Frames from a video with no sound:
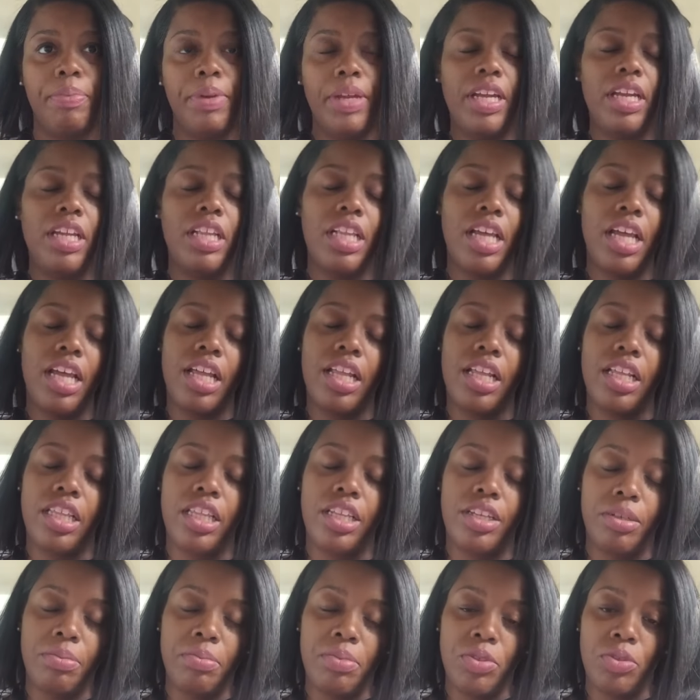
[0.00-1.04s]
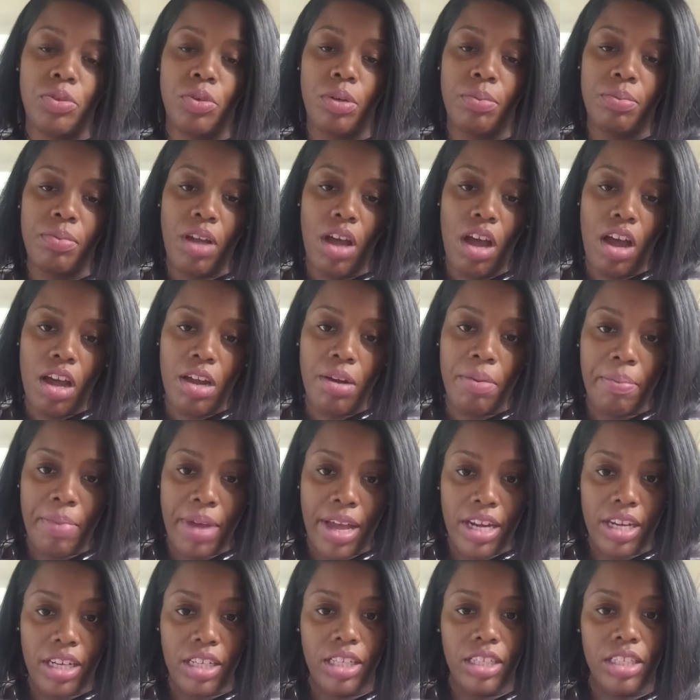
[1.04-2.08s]
Being that they're absorbed
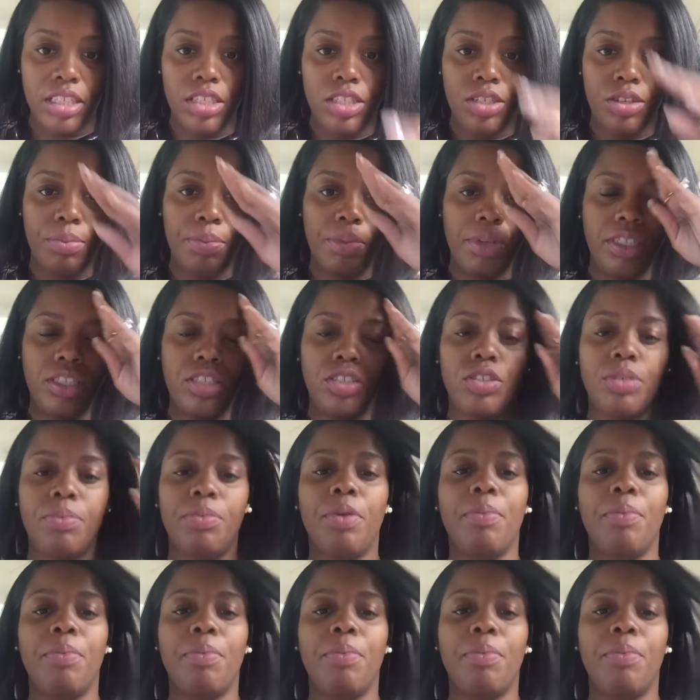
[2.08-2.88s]
automatically into your bloodstream,